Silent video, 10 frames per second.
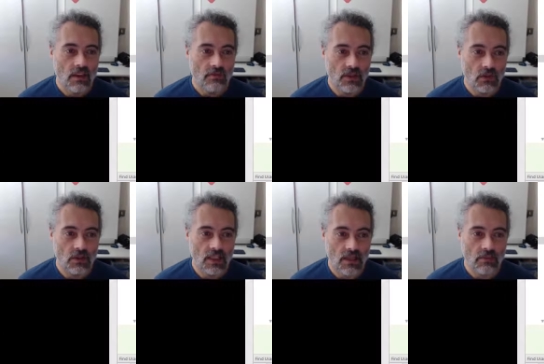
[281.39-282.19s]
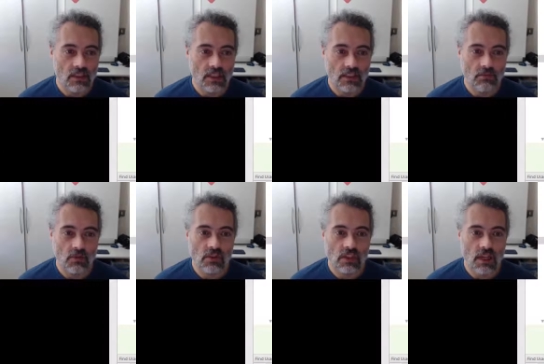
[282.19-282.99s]
field game
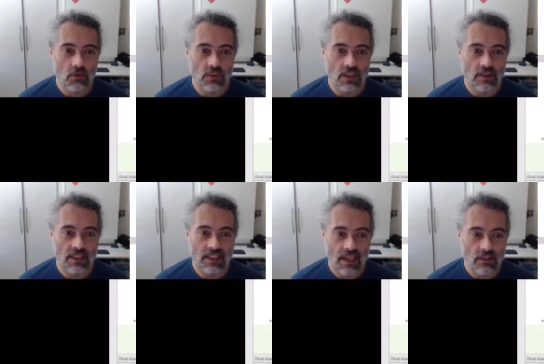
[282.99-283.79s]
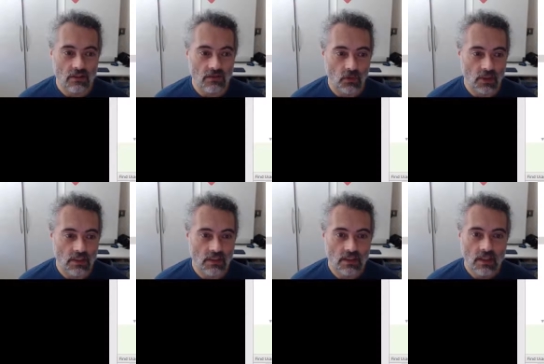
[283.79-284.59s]
collectibles. I want to have a getter for
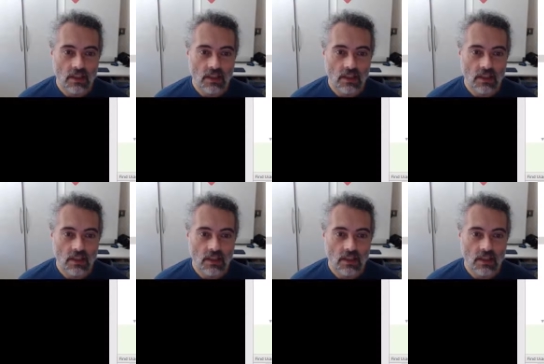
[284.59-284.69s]
it.